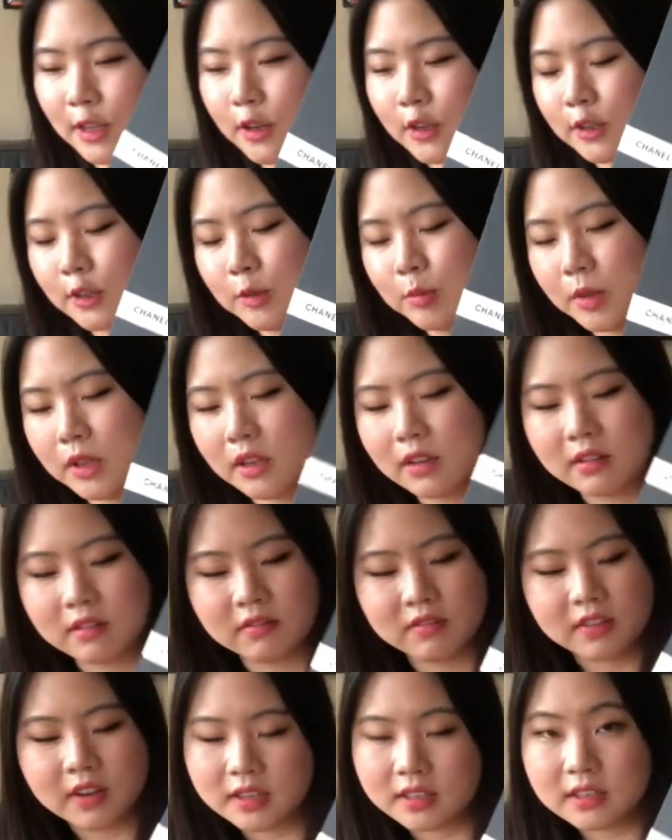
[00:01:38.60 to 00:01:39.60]
large, but they
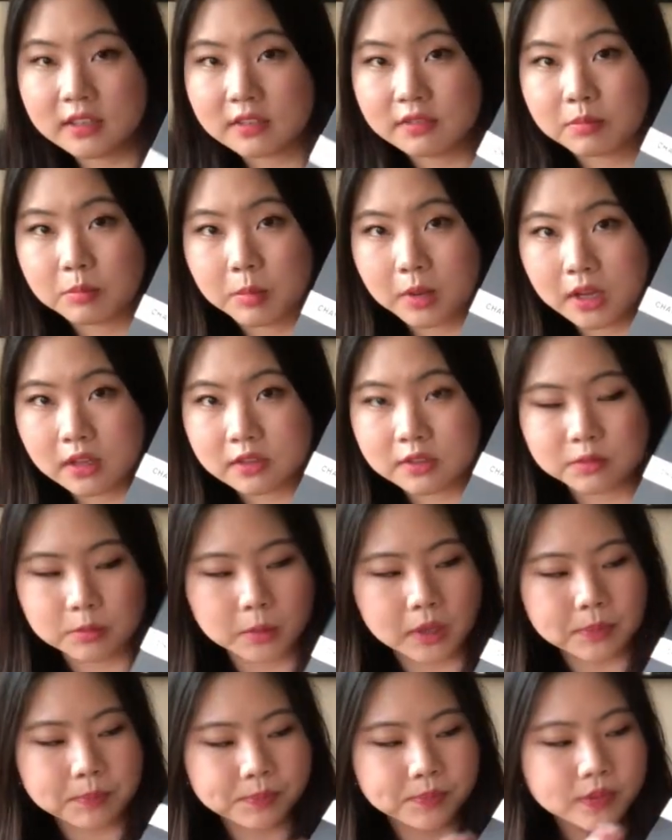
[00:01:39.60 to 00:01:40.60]
couldn't find a different box for
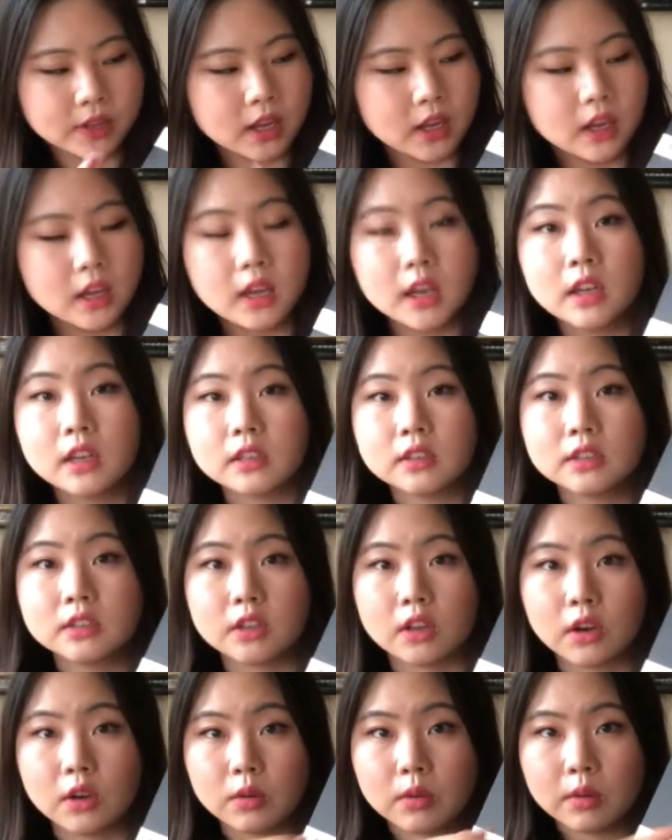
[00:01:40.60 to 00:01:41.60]
me.
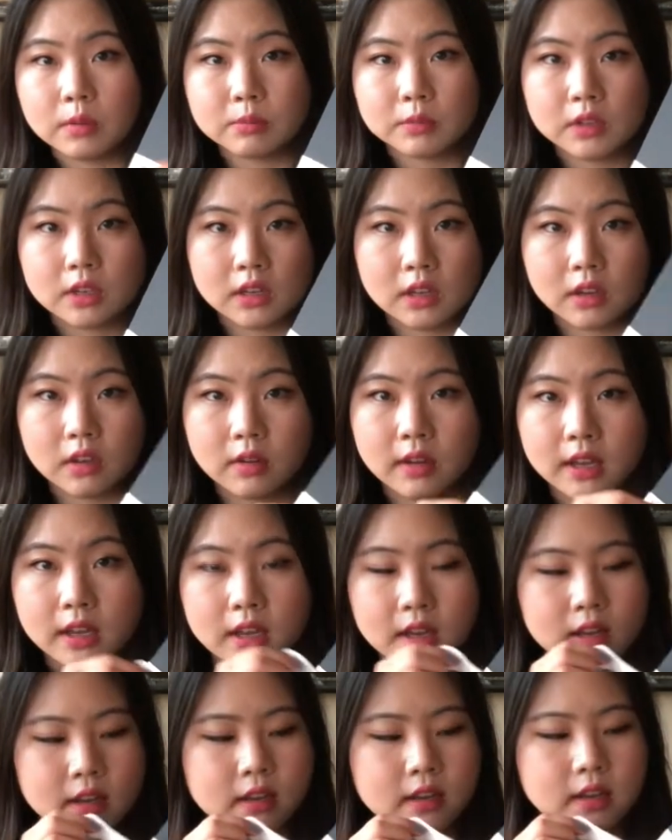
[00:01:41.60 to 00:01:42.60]
So I'm gonna go
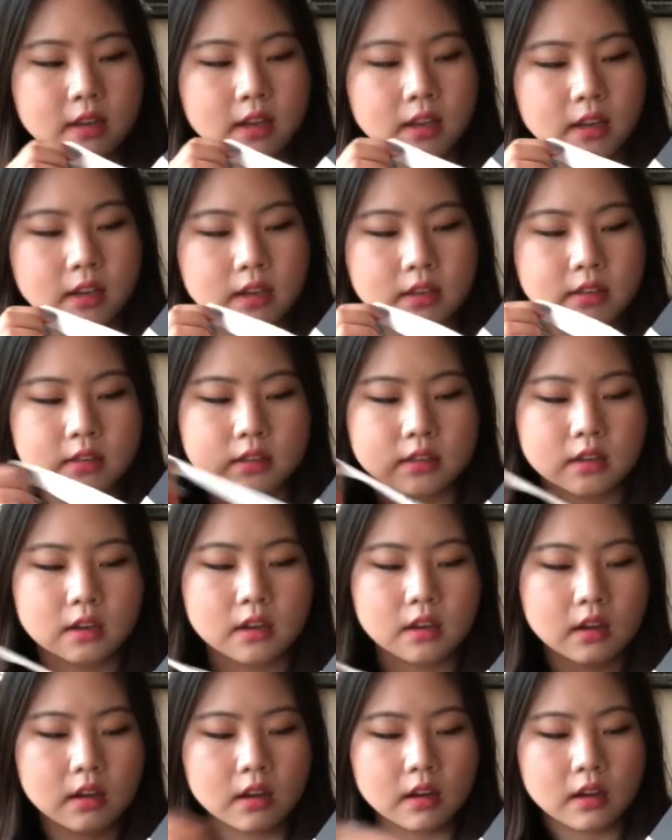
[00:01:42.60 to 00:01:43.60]
ahead and
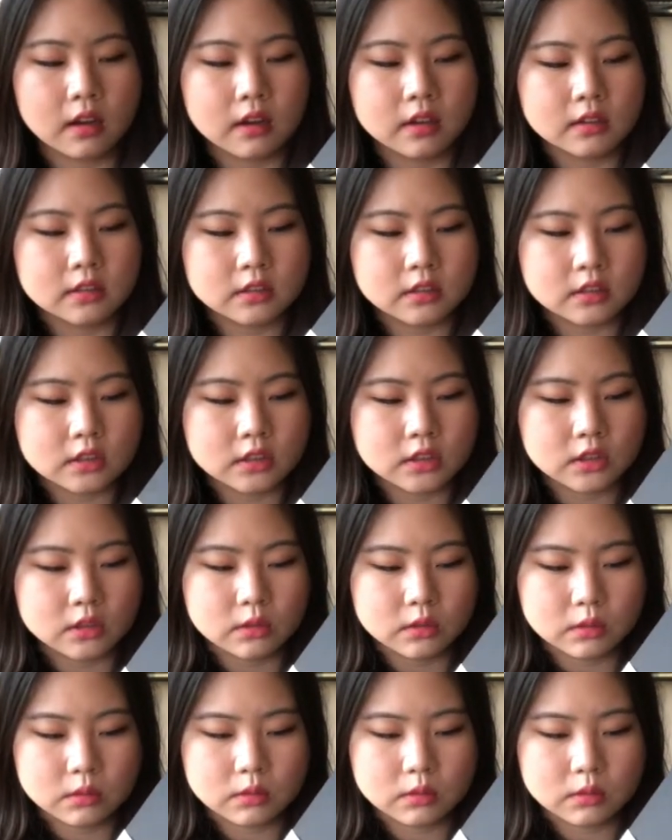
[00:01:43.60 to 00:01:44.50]
undo